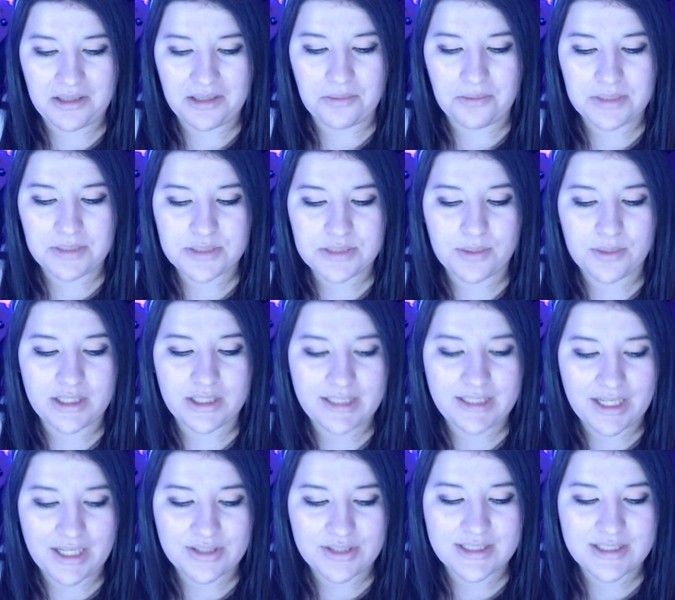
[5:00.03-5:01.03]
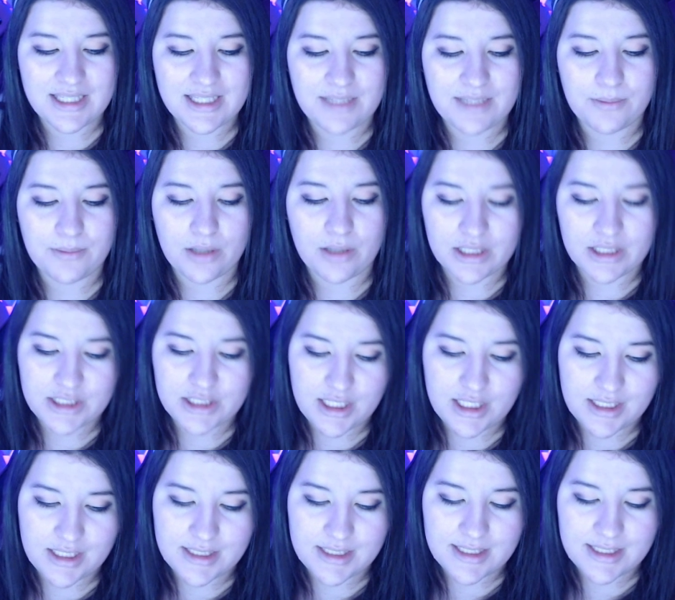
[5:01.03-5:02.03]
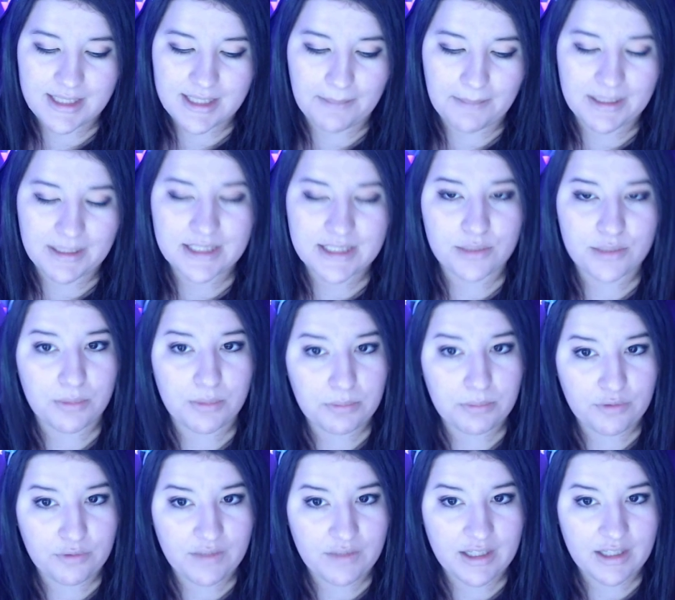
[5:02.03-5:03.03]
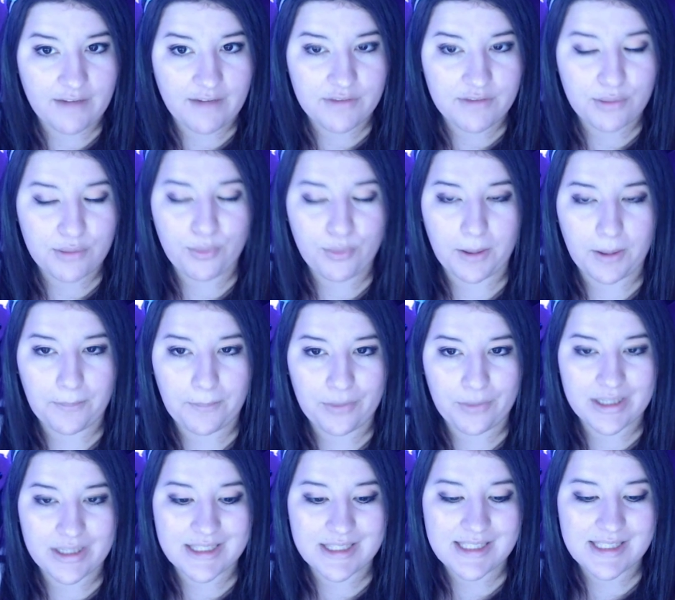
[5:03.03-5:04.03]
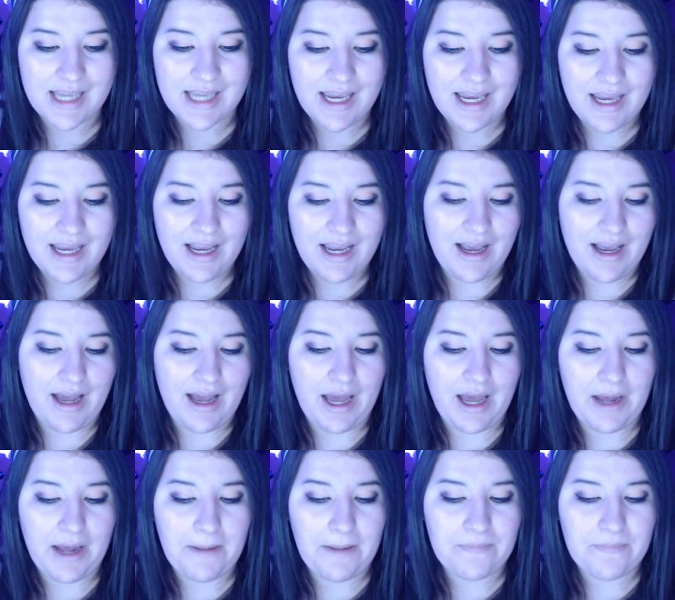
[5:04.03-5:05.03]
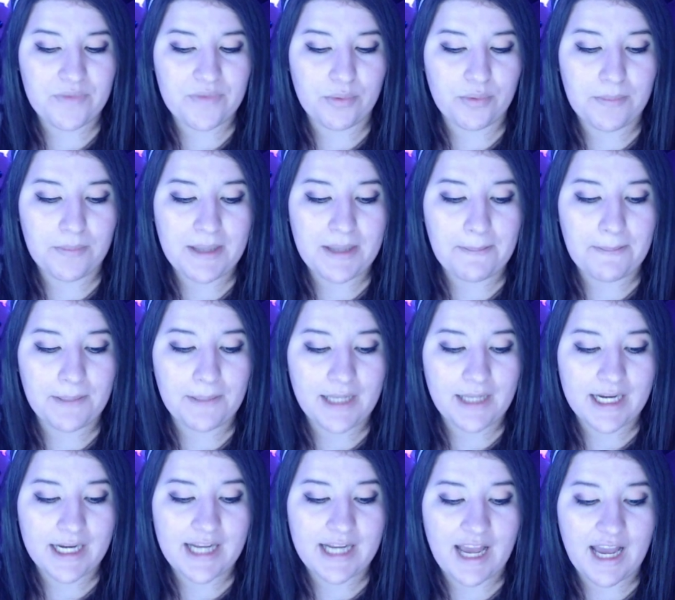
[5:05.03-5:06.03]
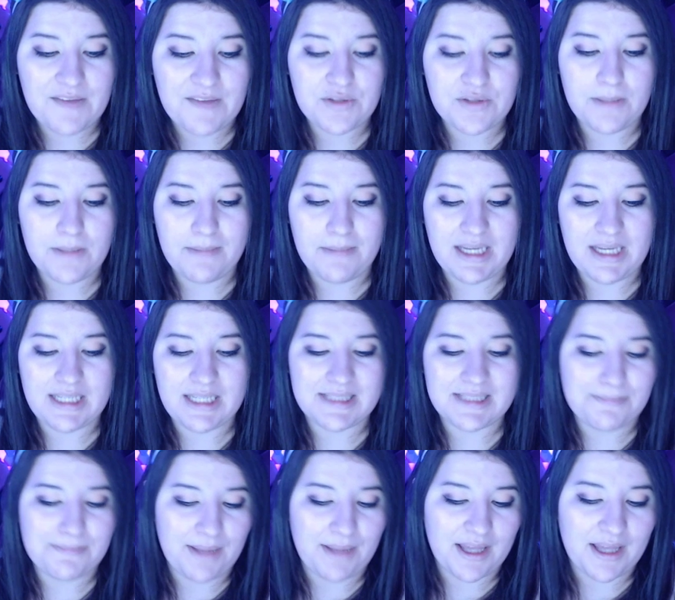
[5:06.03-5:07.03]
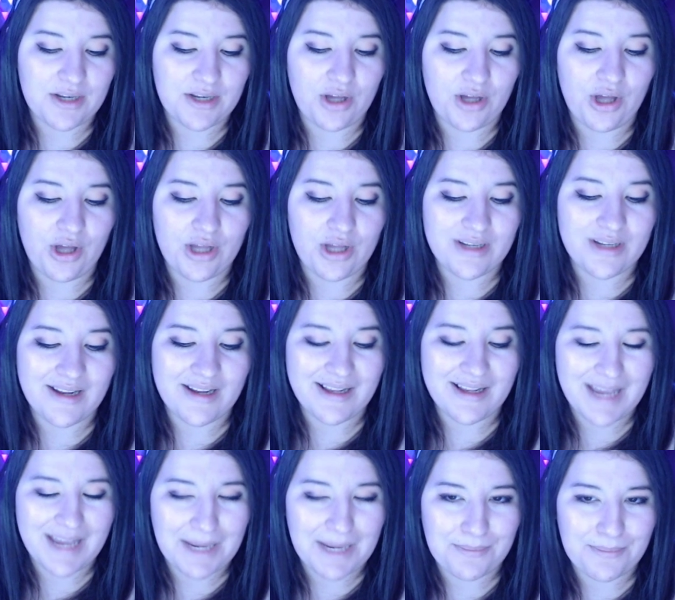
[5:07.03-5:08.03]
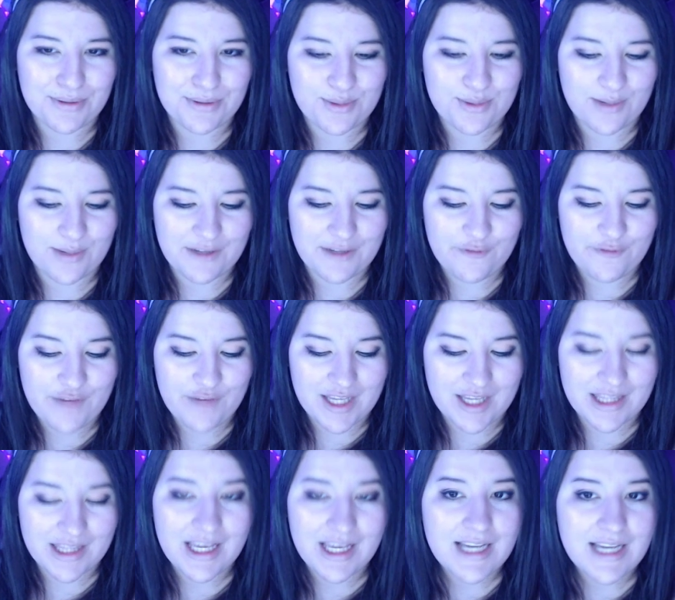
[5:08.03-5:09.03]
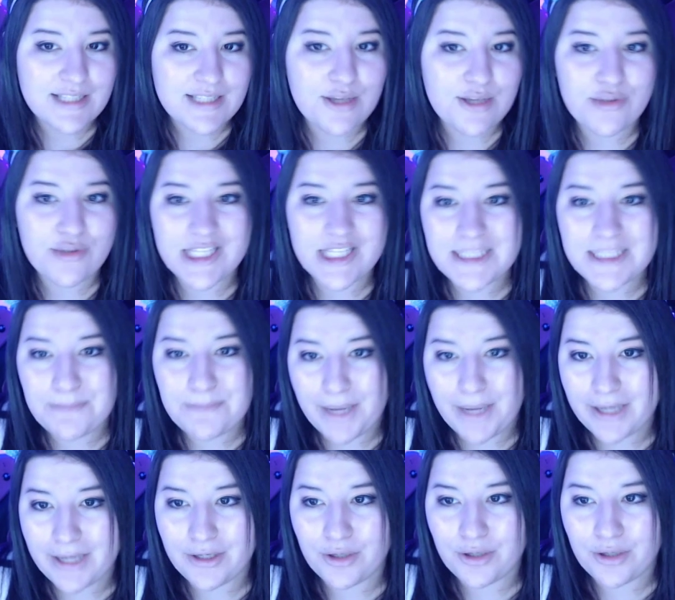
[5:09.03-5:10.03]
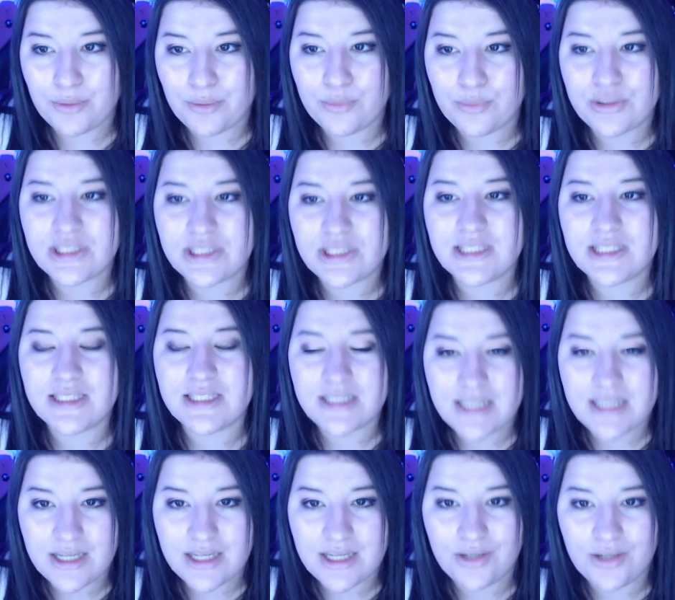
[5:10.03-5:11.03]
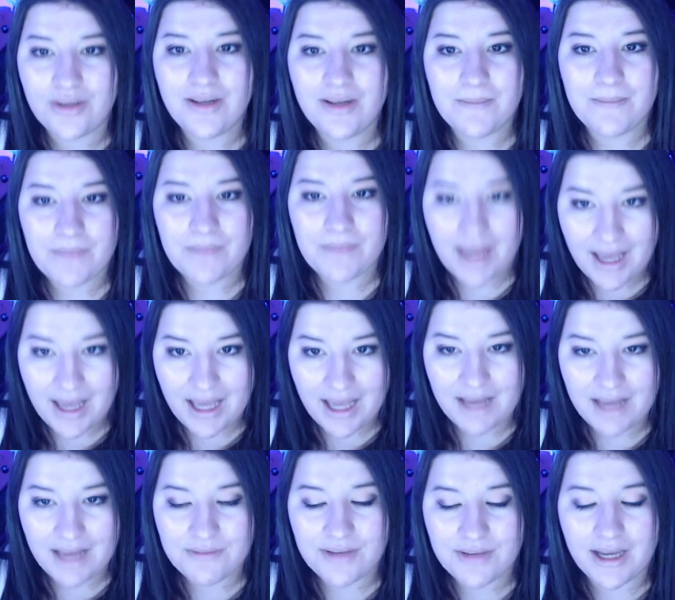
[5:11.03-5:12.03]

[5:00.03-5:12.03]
which were announced in regarding changes to summoning, so removing of the wrymprints, will be applied after the maintenance plan on April 25th. So this banner will still have